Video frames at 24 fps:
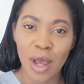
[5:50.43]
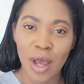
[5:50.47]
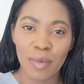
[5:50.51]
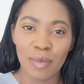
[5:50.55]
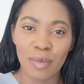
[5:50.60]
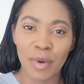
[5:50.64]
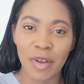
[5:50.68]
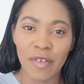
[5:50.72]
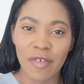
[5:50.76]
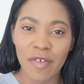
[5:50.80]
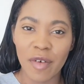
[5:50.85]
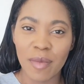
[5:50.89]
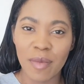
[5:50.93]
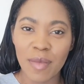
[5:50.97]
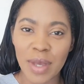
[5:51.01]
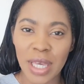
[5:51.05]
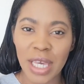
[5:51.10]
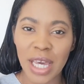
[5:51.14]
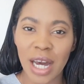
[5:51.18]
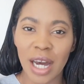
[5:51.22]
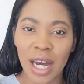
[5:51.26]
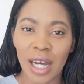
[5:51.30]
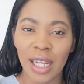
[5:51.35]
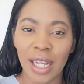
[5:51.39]
But for me,
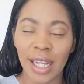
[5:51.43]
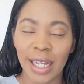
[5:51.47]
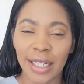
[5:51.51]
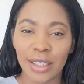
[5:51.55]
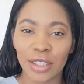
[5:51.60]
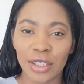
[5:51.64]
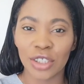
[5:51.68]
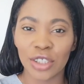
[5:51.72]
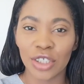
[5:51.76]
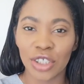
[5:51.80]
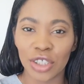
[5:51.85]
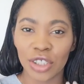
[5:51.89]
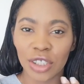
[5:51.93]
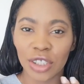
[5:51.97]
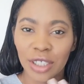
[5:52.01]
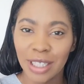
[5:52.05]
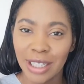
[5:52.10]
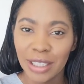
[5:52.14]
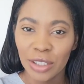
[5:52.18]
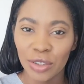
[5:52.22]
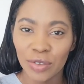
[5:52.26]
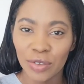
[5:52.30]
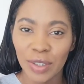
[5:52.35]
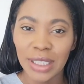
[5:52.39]
I like to just
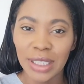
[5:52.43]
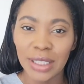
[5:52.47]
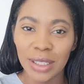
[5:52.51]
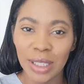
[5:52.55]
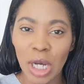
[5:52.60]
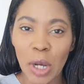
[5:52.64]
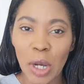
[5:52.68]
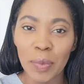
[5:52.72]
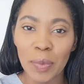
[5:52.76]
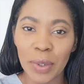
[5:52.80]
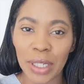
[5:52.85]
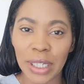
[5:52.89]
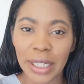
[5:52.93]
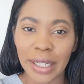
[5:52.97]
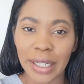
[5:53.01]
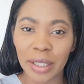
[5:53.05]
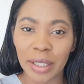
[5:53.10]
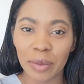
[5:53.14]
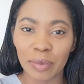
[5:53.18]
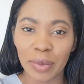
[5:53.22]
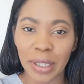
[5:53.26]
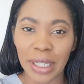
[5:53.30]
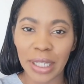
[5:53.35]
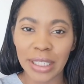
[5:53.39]
get dressed up a little
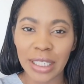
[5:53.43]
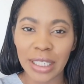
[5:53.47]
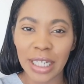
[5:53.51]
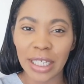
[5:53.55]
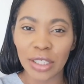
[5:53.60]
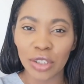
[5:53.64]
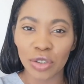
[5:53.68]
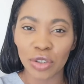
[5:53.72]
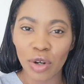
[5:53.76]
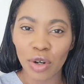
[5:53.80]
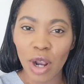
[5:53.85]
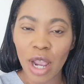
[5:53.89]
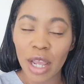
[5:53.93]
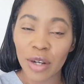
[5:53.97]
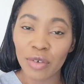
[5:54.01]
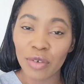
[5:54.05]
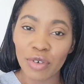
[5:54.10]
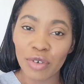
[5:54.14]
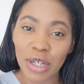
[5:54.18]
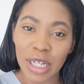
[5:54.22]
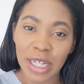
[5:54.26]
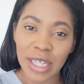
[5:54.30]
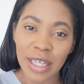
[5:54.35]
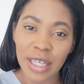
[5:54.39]
bit and try and
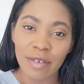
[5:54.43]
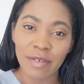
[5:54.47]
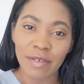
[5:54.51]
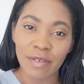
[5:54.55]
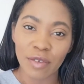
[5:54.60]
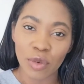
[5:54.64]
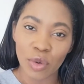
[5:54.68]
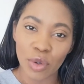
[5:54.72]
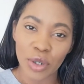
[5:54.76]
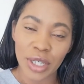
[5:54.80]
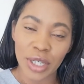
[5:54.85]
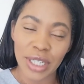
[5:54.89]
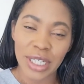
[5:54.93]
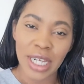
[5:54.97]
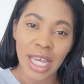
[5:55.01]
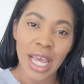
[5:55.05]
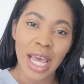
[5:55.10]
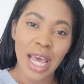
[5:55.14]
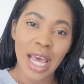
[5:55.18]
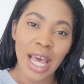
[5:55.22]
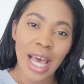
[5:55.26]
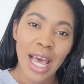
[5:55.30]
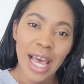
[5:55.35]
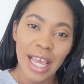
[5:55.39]
really avoid
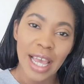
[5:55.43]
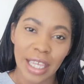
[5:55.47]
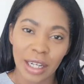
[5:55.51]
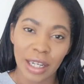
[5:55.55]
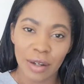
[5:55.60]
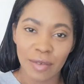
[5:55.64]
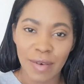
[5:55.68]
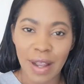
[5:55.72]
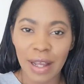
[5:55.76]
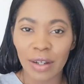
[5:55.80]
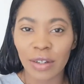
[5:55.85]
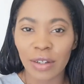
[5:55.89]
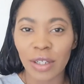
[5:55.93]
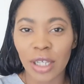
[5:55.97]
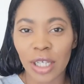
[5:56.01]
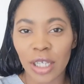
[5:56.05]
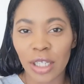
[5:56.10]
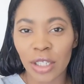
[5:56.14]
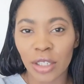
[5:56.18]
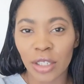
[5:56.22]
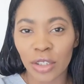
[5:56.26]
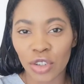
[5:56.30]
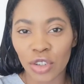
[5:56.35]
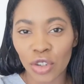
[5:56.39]
hanging around
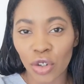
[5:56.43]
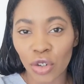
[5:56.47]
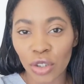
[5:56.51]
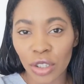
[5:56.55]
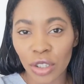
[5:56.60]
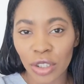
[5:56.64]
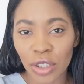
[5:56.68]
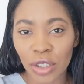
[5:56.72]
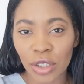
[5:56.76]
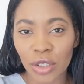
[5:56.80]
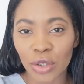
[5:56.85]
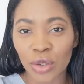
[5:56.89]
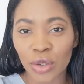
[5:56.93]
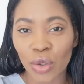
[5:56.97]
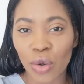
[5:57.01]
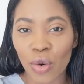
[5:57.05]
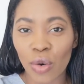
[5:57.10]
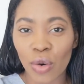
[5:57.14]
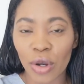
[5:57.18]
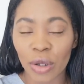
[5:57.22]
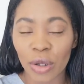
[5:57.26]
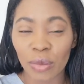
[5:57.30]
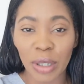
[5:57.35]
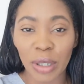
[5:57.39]
in joggers
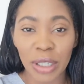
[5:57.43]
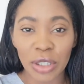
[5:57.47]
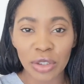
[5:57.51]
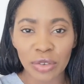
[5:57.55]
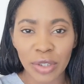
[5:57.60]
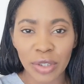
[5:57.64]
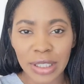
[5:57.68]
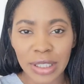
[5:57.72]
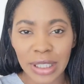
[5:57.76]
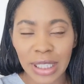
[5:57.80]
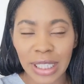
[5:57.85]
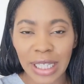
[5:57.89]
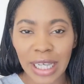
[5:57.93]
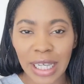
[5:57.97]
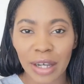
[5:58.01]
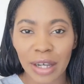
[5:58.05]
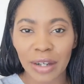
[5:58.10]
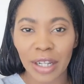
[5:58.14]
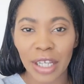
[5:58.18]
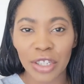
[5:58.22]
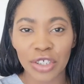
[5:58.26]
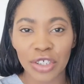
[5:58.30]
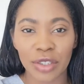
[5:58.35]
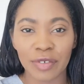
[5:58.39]
or in my dressing gown.
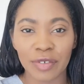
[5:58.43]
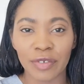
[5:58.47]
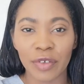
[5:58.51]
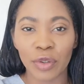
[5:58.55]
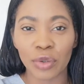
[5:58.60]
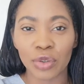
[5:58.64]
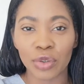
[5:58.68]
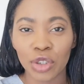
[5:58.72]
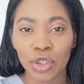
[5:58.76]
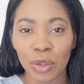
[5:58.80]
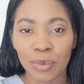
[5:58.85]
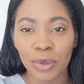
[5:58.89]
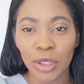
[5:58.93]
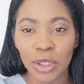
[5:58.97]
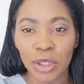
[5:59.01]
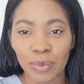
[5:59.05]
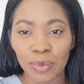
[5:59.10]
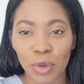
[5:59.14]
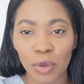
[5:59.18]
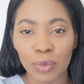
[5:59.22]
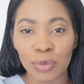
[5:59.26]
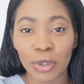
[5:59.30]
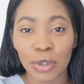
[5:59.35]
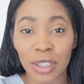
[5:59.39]
I just feel so much
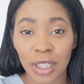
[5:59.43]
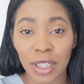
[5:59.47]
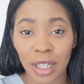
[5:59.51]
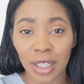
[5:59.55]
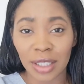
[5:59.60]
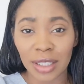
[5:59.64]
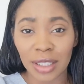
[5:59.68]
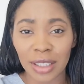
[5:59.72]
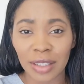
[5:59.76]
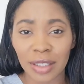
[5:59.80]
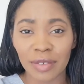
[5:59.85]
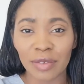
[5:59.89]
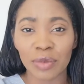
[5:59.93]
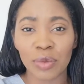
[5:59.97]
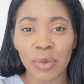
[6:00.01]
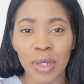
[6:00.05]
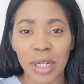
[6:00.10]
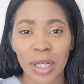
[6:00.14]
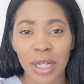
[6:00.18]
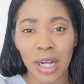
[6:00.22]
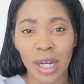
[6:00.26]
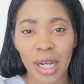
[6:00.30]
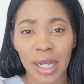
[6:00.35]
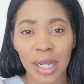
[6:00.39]
more productive when
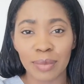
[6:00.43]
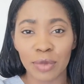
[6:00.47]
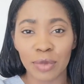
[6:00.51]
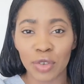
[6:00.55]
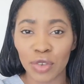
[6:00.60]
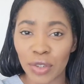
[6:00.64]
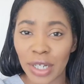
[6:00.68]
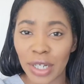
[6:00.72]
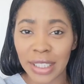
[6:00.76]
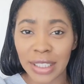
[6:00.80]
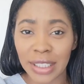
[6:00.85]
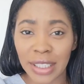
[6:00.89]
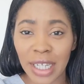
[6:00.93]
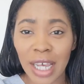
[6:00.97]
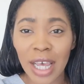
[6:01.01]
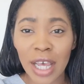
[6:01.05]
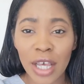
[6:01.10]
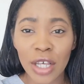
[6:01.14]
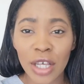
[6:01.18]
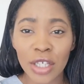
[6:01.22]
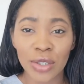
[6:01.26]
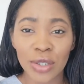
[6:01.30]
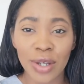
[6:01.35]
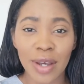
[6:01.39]
I'm dressed.
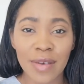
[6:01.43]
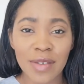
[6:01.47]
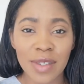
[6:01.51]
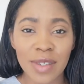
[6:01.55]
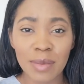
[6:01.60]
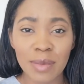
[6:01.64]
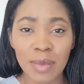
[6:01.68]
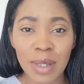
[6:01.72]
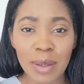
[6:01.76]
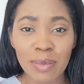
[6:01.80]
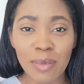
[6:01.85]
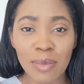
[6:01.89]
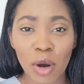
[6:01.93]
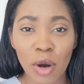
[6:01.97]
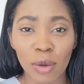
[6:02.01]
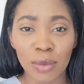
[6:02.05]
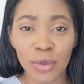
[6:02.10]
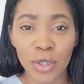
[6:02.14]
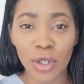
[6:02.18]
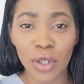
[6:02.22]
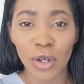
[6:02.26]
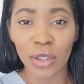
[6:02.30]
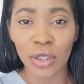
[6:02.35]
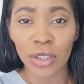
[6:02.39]
So I've simply
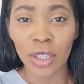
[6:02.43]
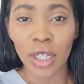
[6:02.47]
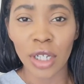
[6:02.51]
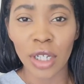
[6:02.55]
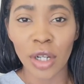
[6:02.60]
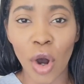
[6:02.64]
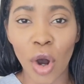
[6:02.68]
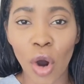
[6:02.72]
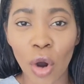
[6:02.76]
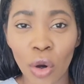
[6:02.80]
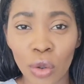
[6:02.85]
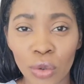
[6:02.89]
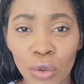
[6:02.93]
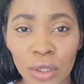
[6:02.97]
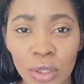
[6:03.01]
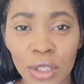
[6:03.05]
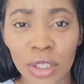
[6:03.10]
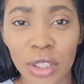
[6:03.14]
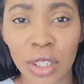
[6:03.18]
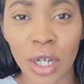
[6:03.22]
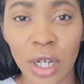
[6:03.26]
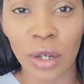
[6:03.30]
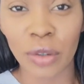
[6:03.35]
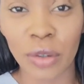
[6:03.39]
popped on an old
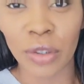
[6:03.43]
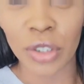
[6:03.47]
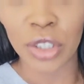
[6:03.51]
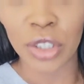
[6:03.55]
Zara